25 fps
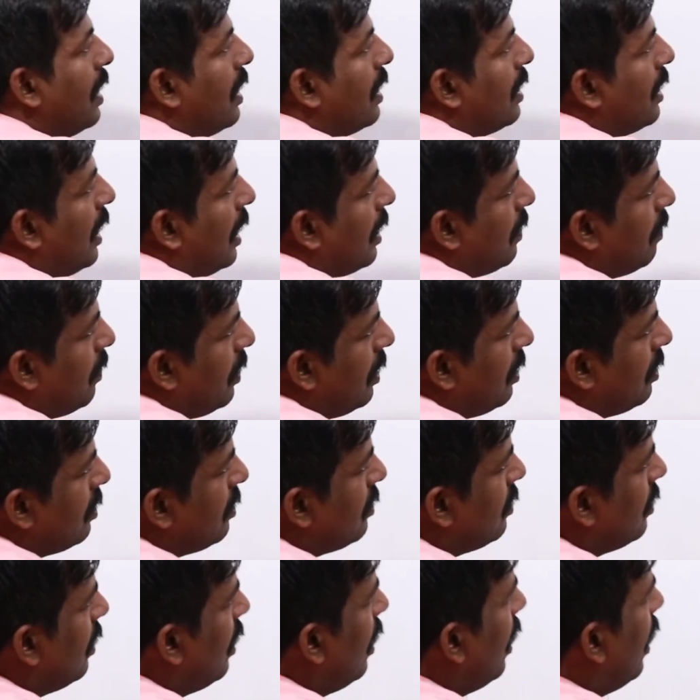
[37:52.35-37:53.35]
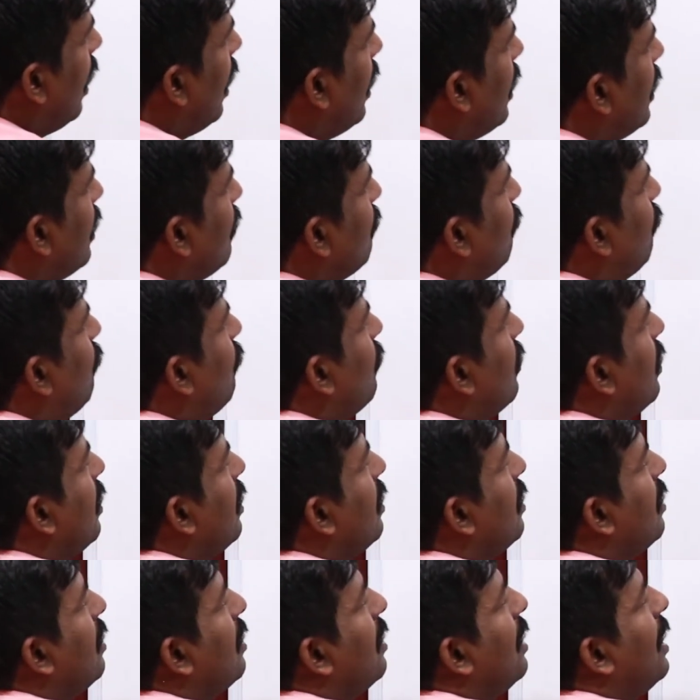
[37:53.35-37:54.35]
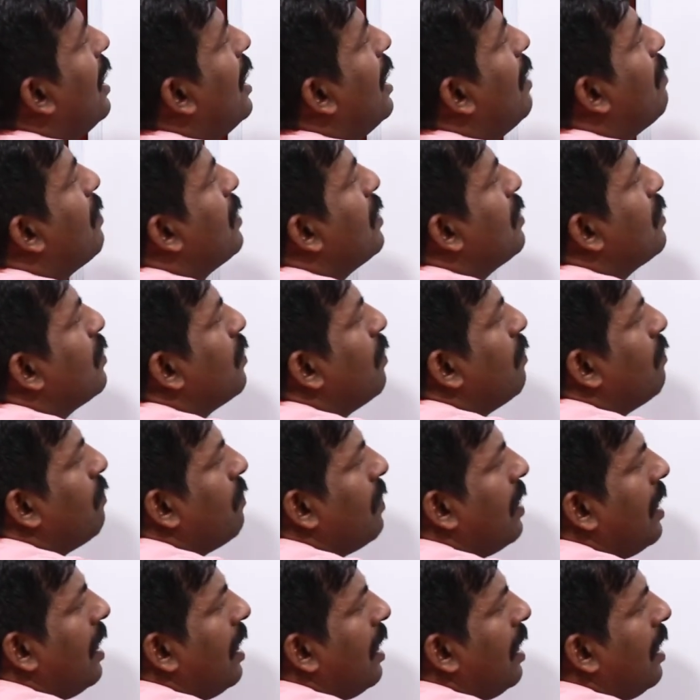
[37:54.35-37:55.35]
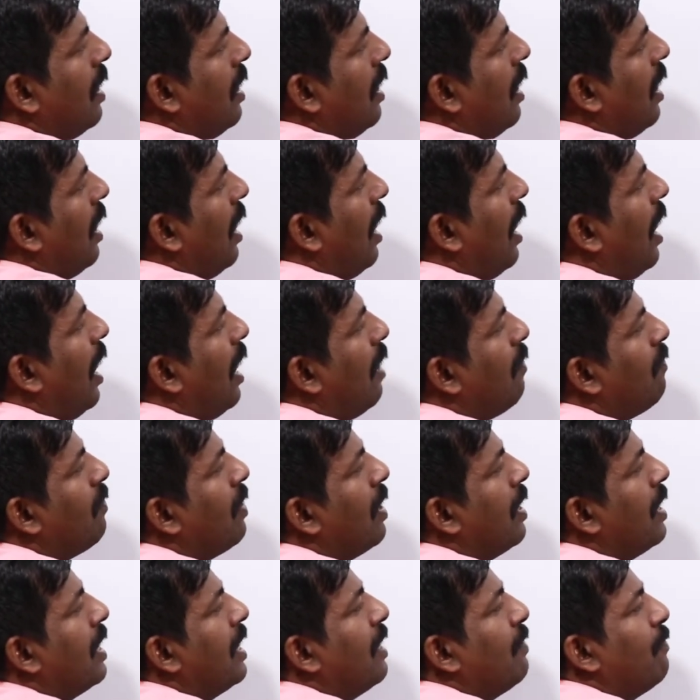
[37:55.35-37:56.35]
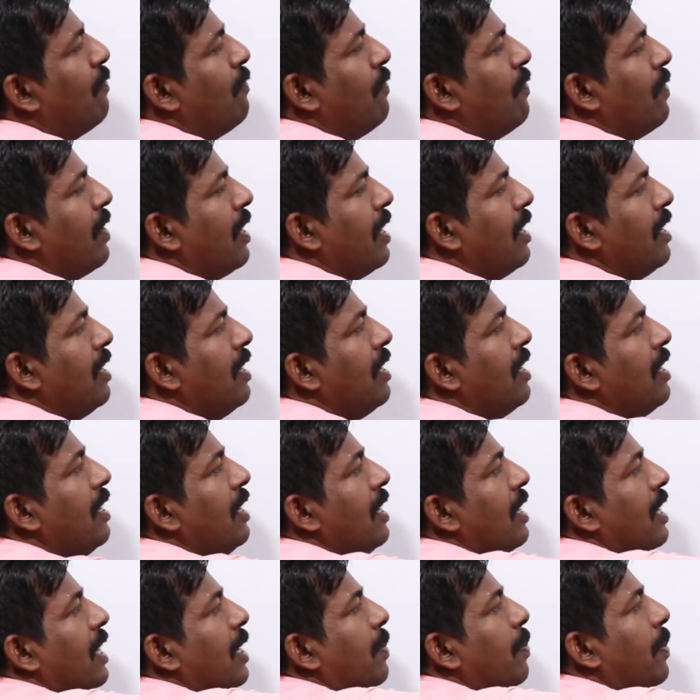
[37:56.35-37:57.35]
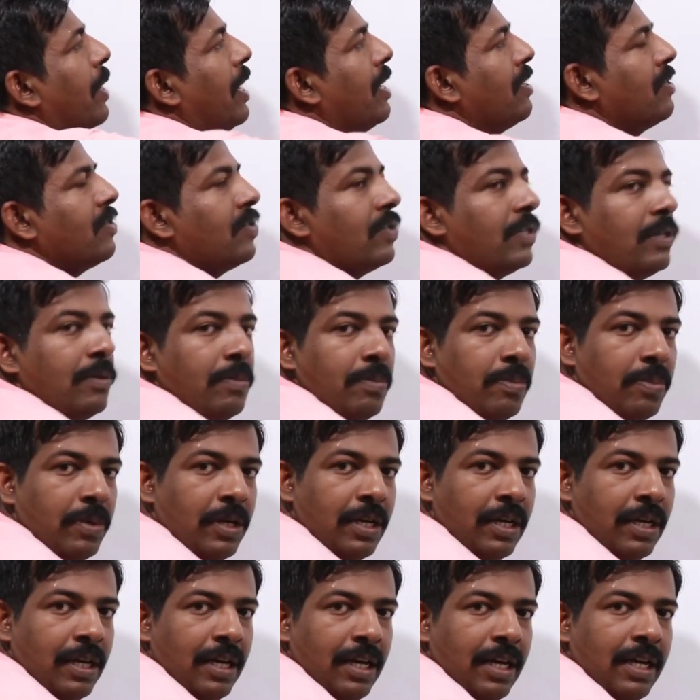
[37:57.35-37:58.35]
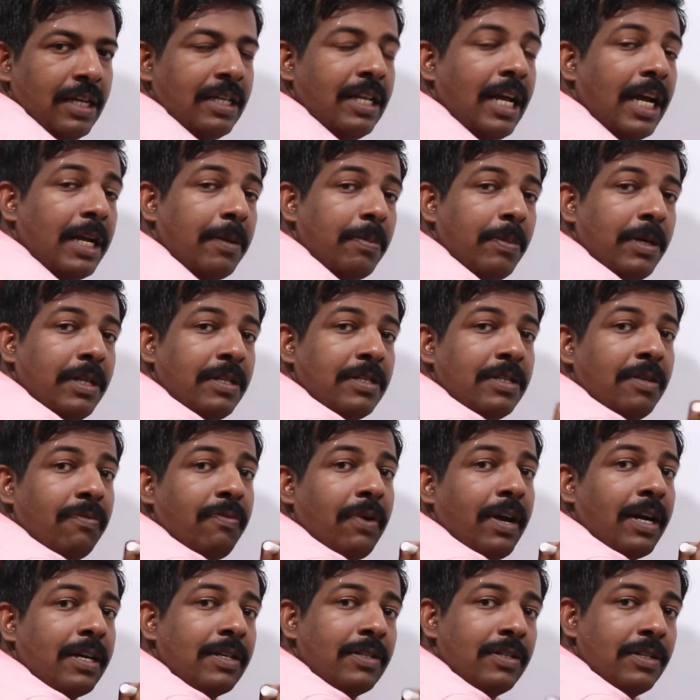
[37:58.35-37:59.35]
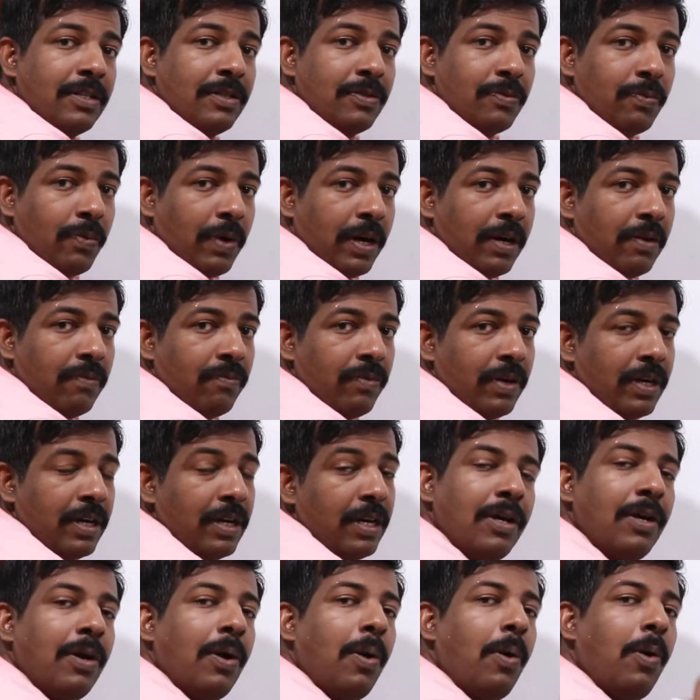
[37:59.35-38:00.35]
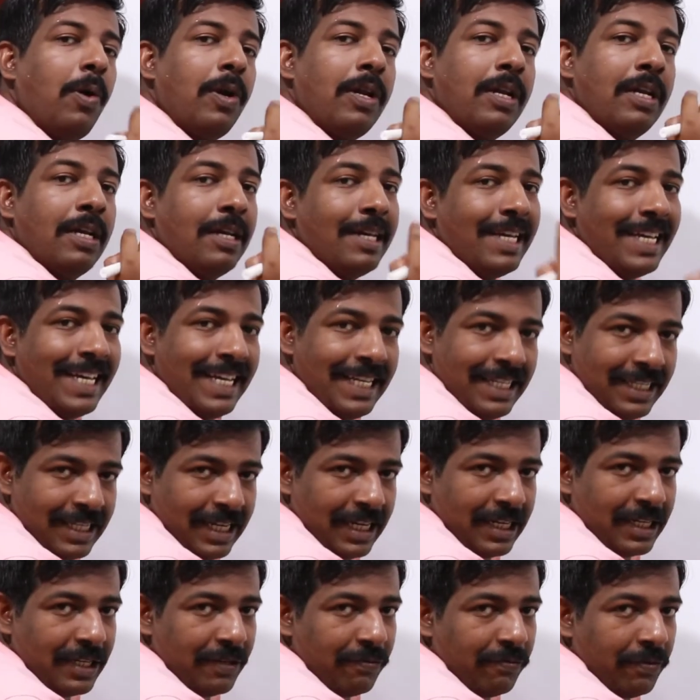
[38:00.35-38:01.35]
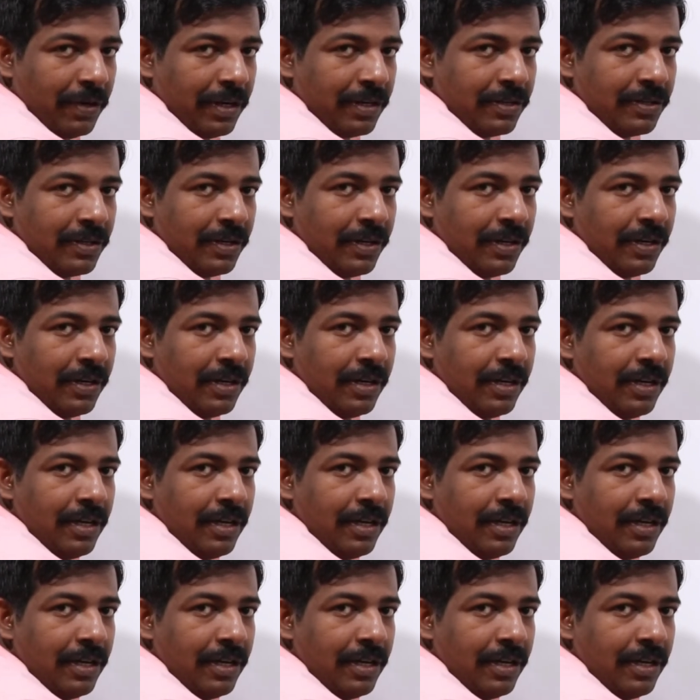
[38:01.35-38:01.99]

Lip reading: That means different elements of A have different images in B. That means the function is 1, 1 or injective function.